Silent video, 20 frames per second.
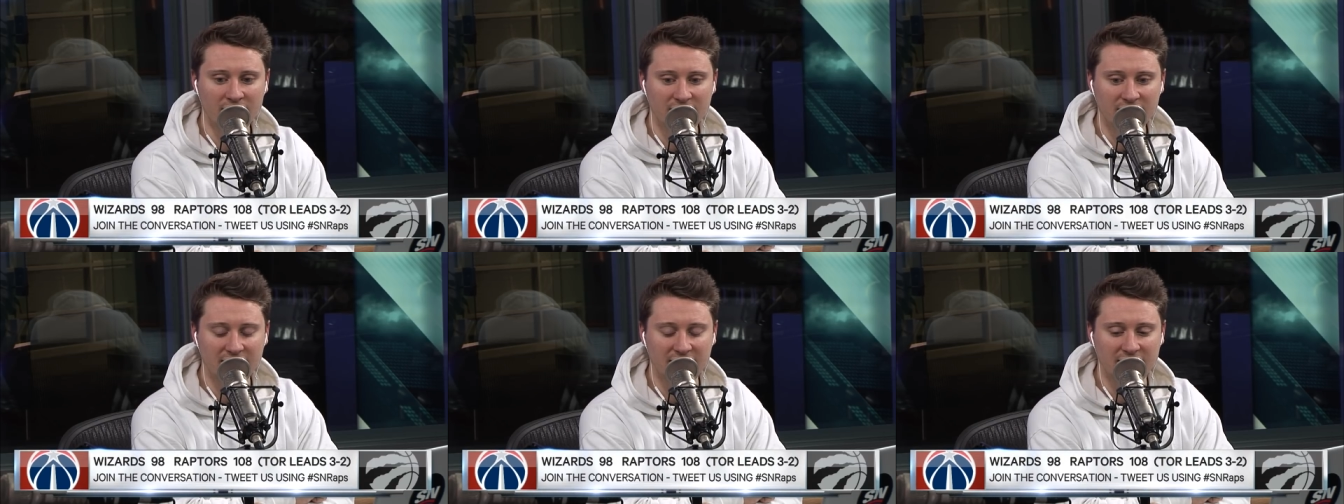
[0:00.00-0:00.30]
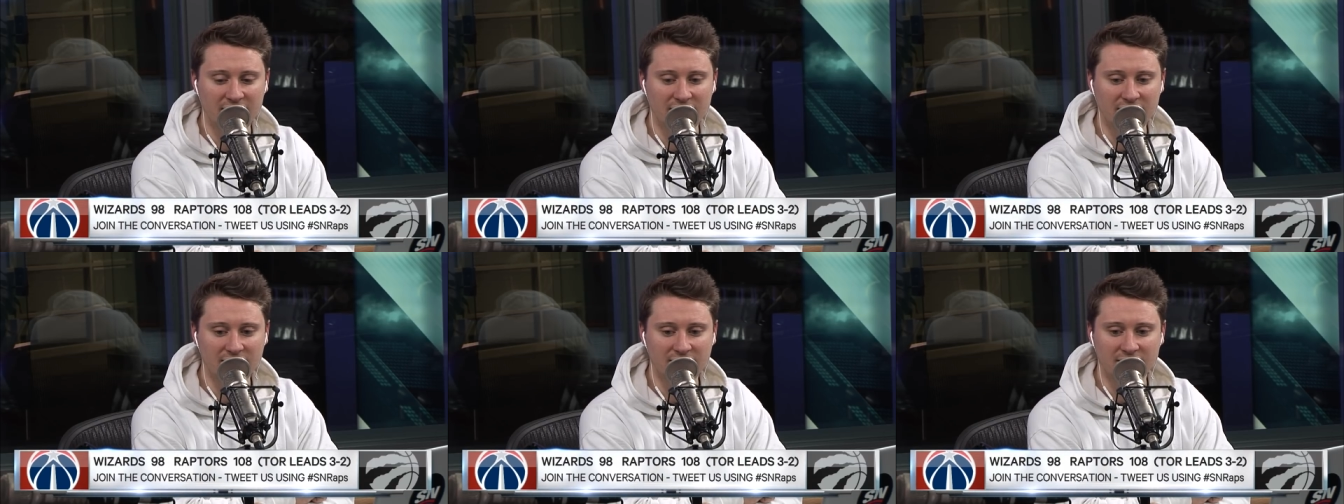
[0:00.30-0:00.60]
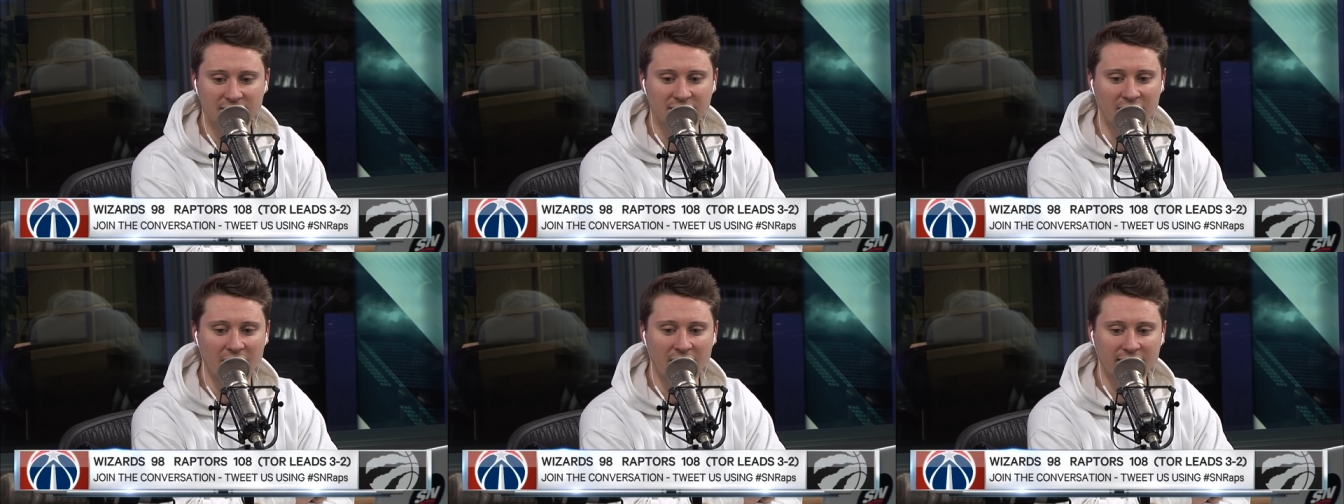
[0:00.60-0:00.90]
he
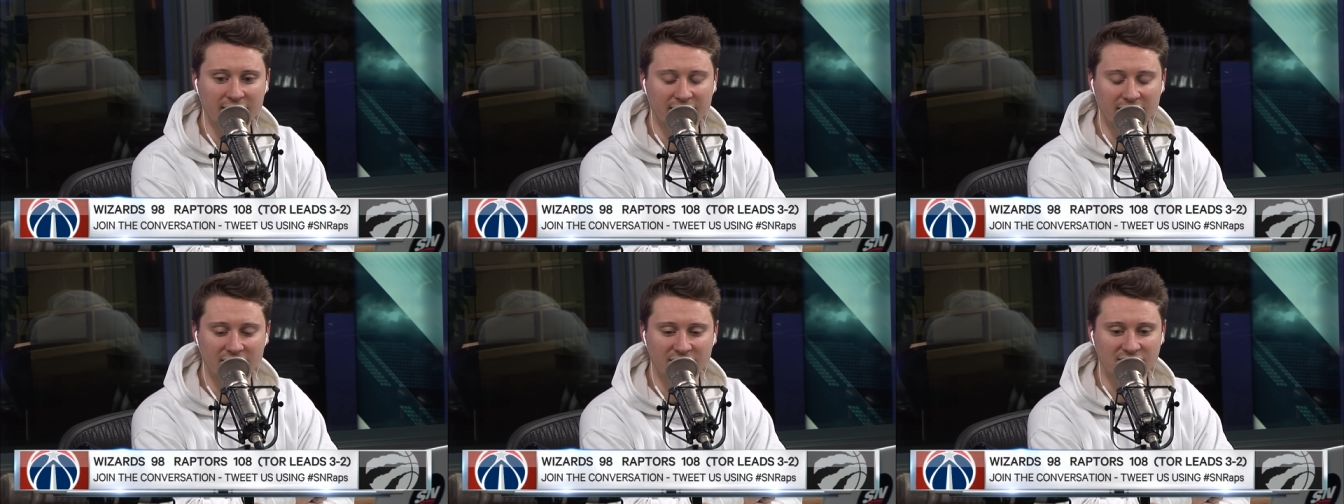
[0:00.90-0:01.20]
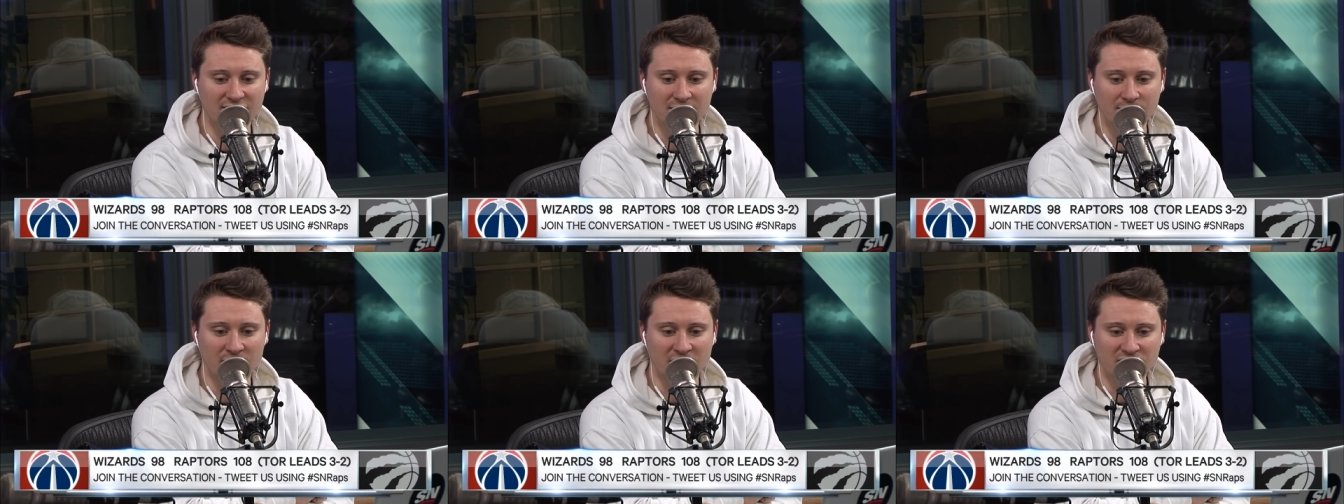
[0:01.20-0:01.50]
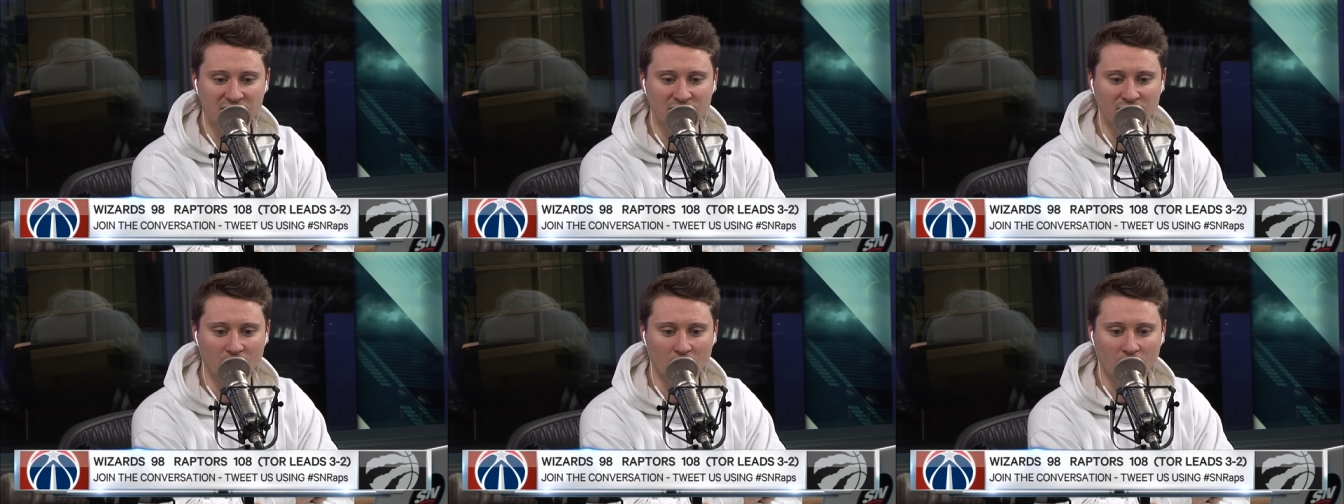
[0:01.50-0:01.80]
did not get his
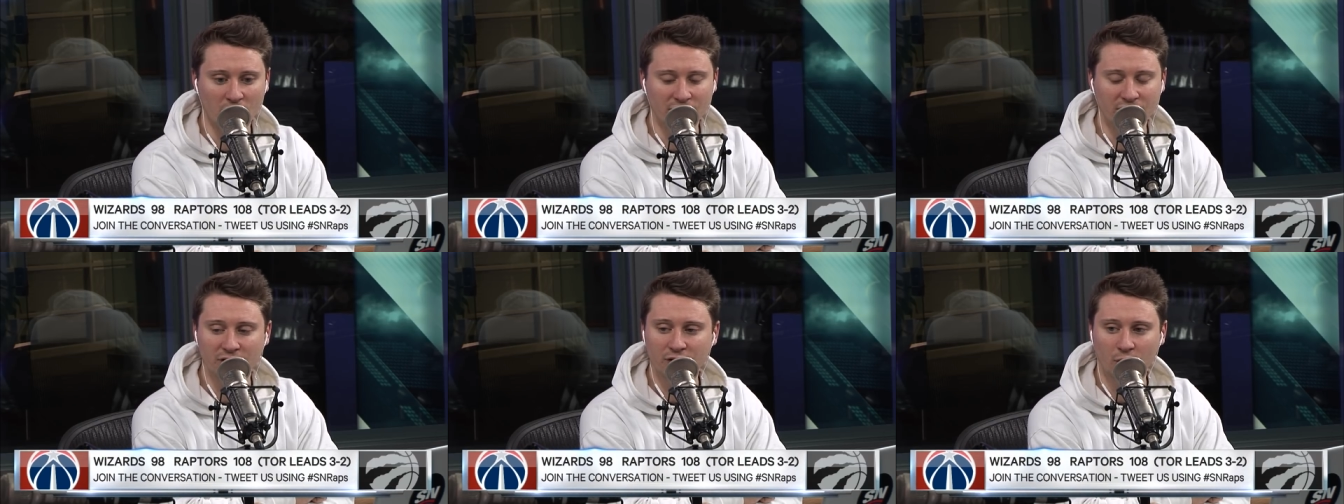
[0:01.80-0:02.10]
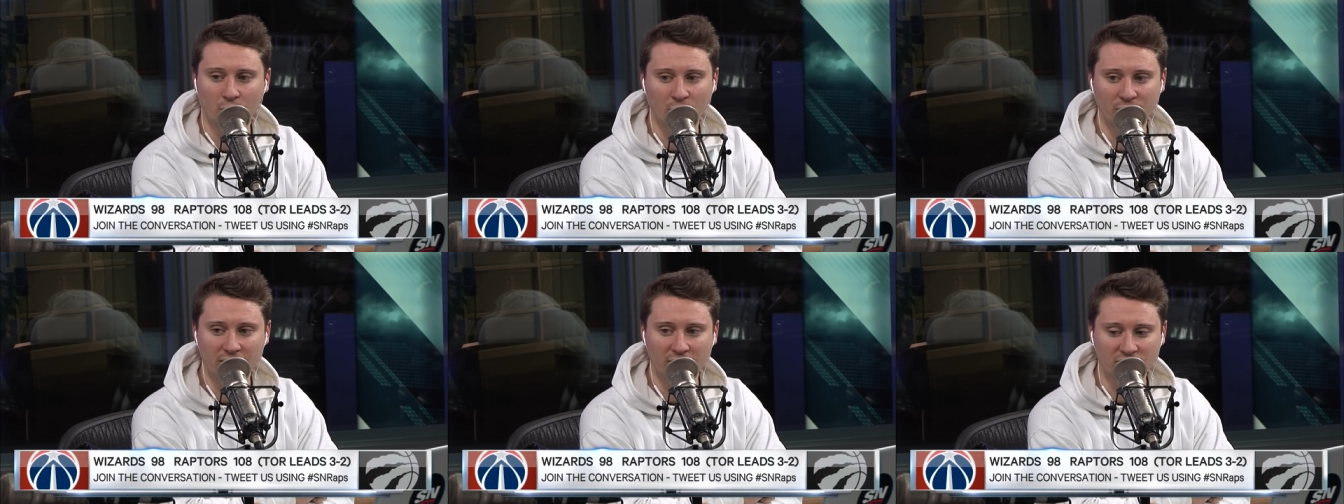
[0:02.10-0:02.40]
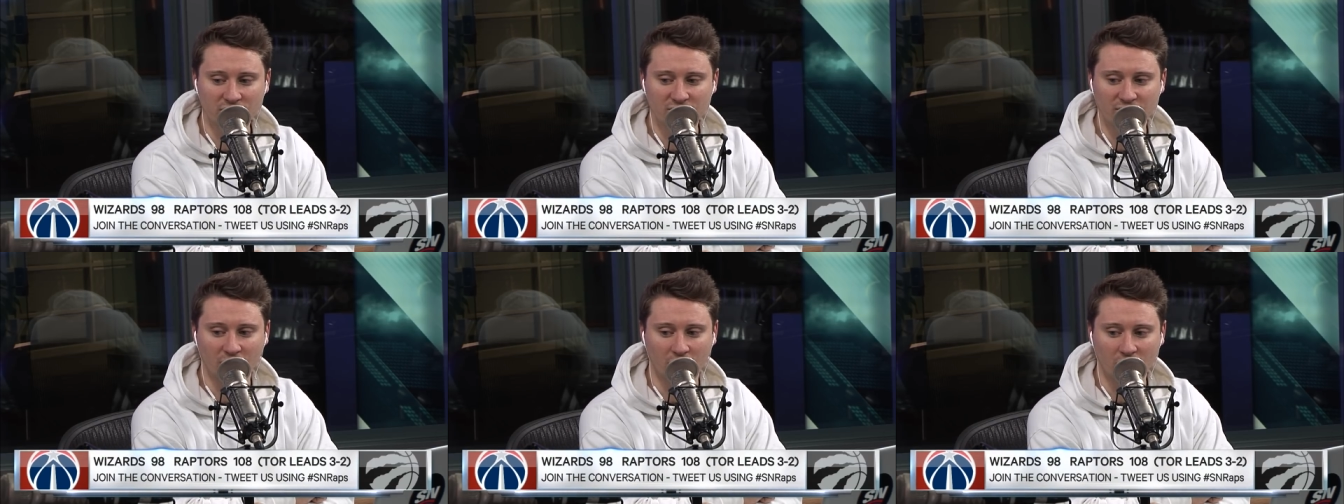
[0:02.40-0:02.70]
teammates involved and no one
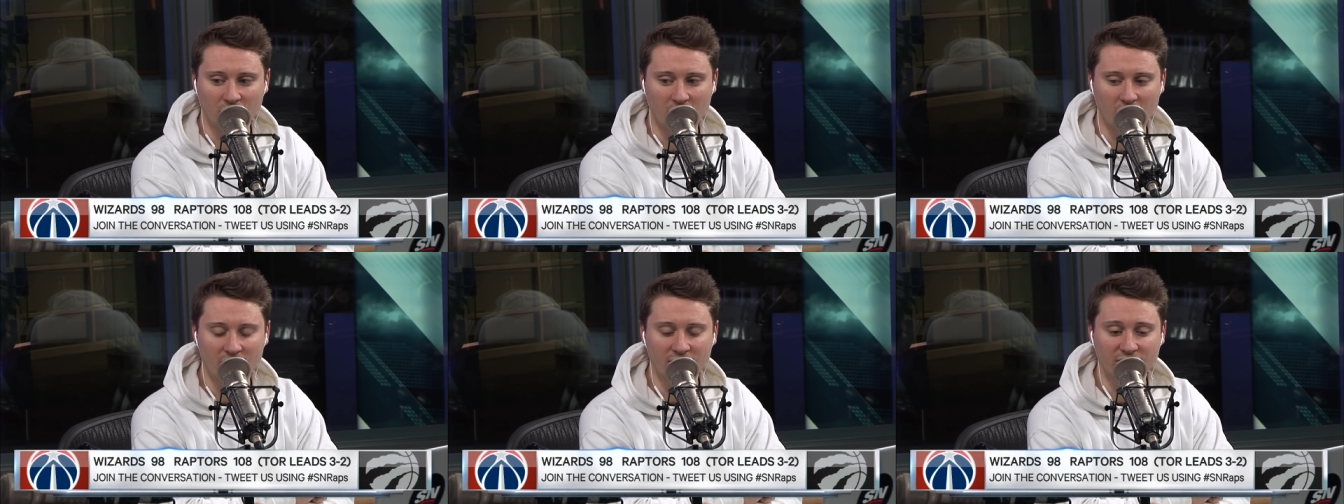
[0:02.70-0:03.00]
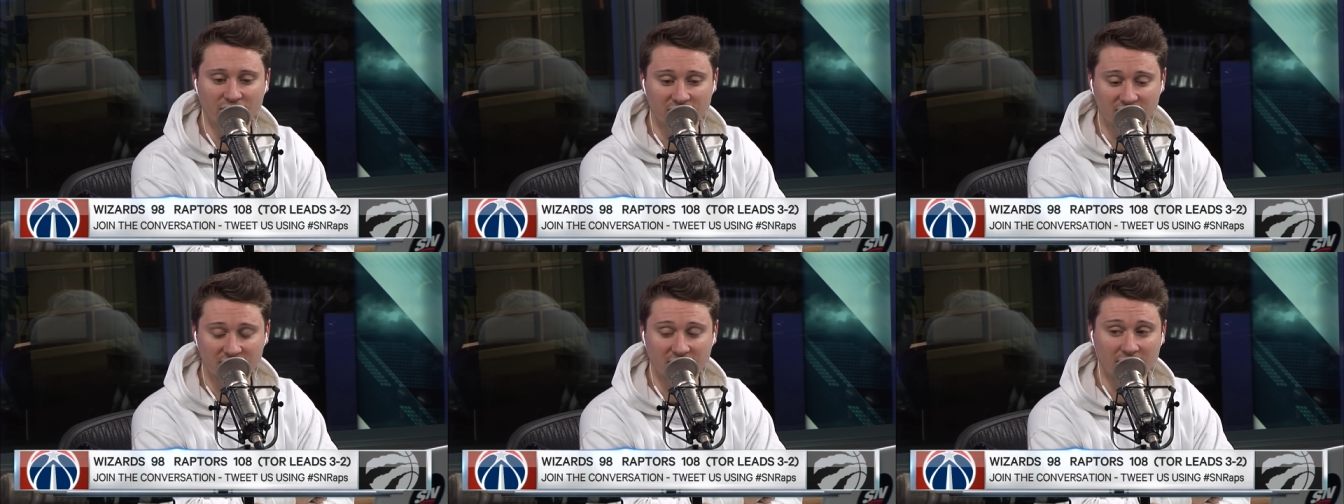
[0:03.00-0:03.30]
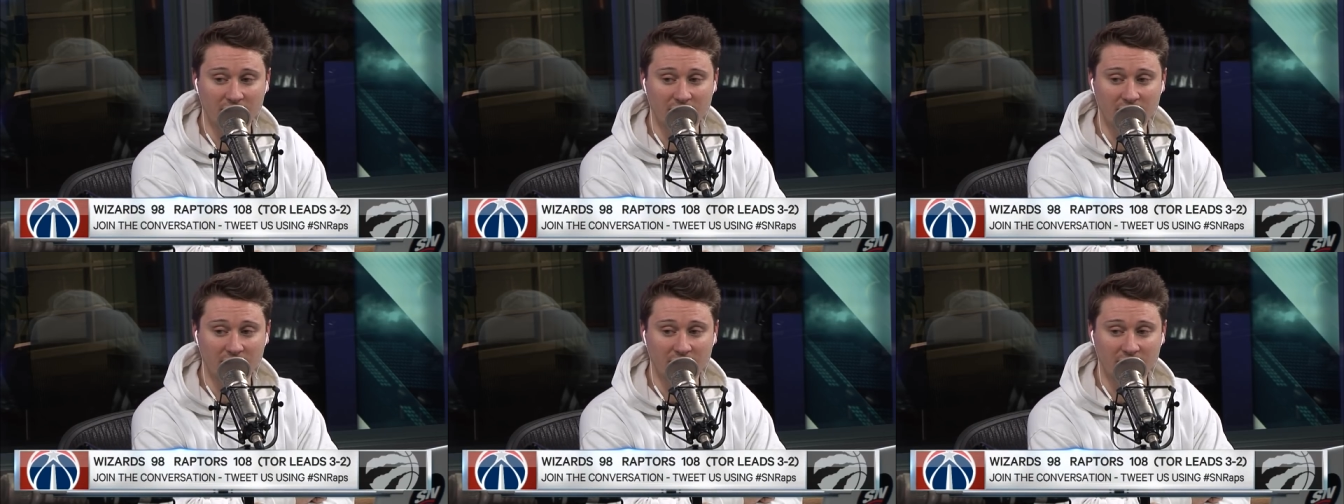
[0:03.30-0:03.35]
else felt confidence,